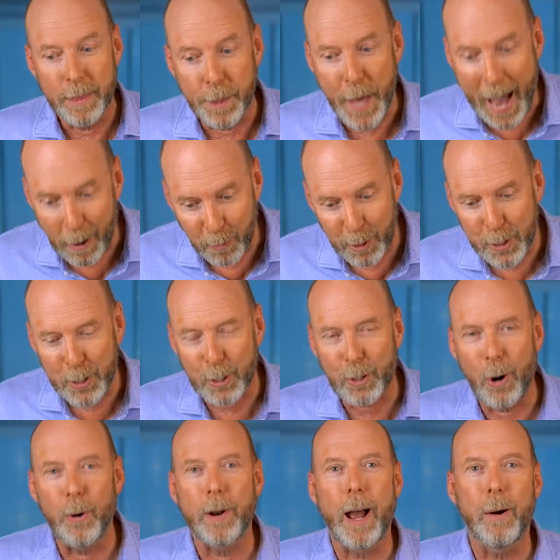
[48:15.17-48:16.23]
That was the
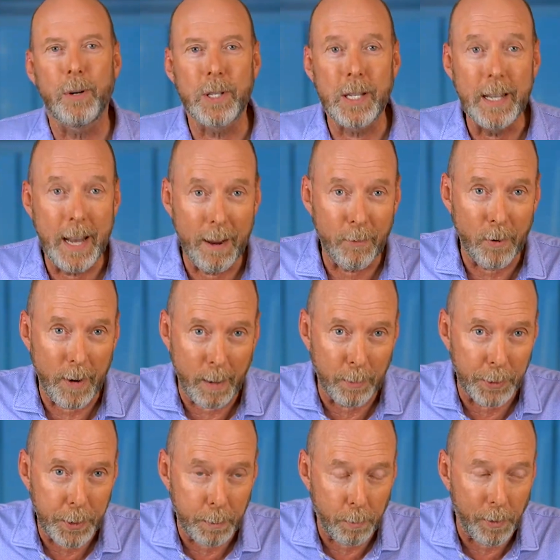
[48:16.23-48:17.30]
code I was never
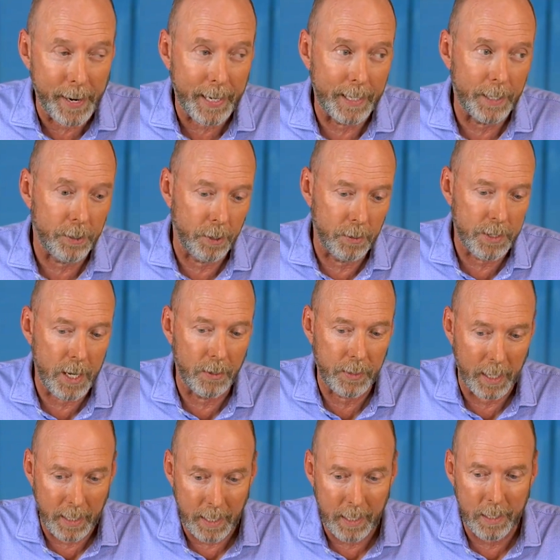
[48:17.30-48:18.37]
able to break. And it turns out
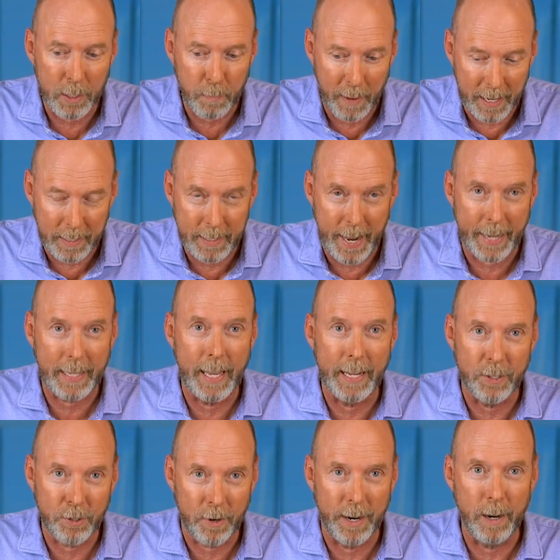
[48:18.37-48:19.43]
that he had spent
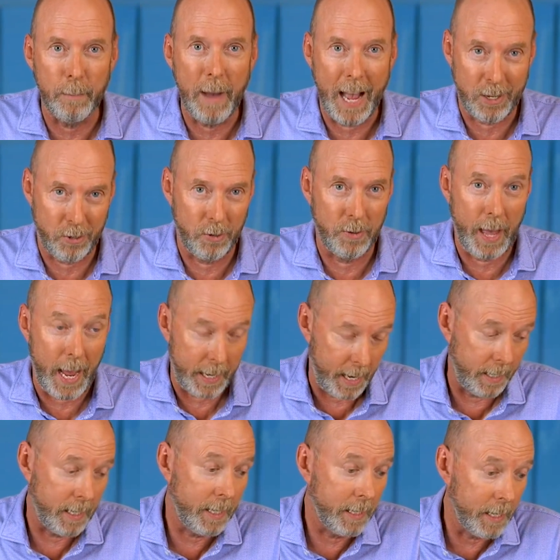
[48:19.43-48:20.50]
decades trying to master that.
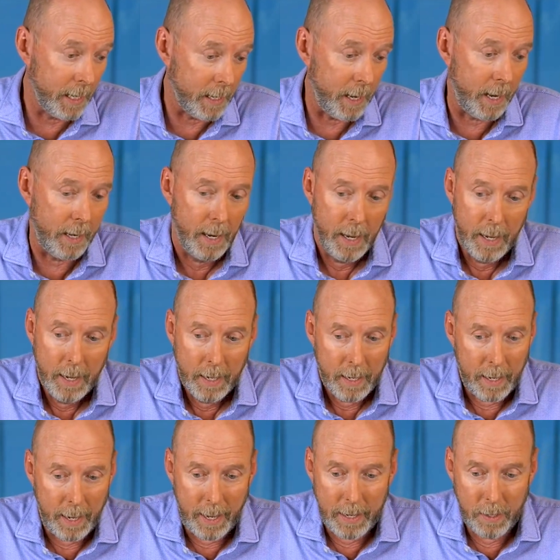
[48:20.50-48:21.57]
And he did. And
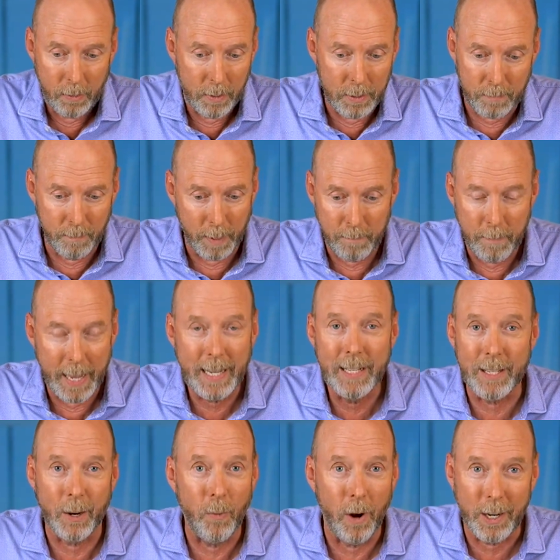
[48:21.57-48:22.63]
it was
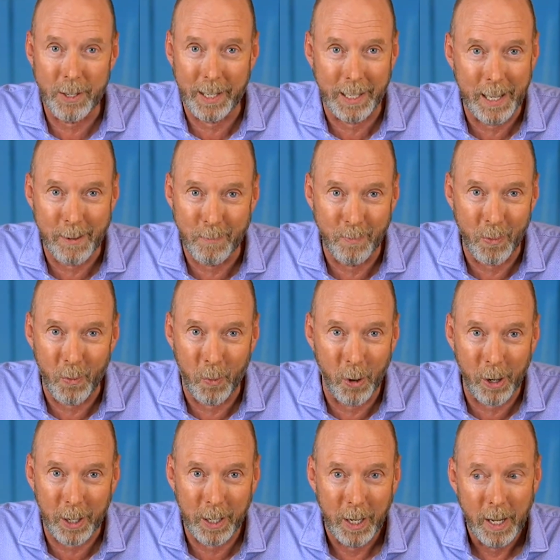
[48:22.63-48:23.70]
amazing watching him work.